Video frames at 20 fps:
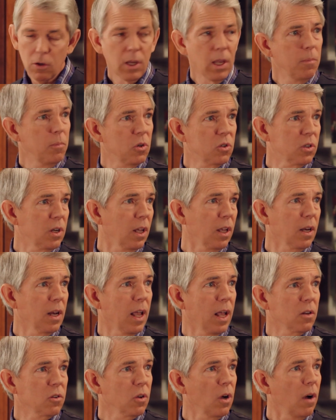you keep your stinking
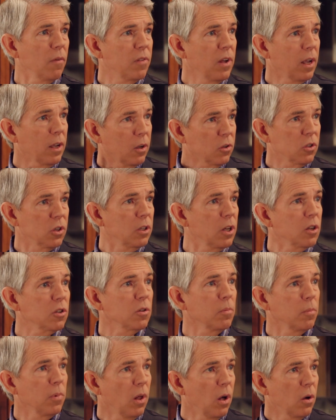hands off that because it
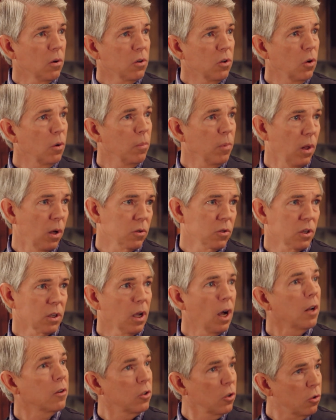doesn't belong to you, it belongs to
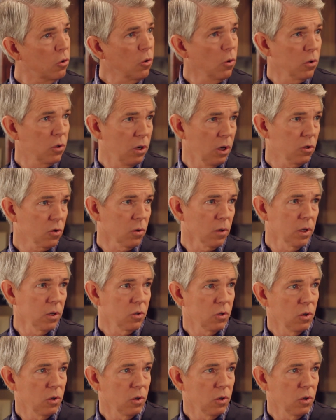God. It's a jurisdictional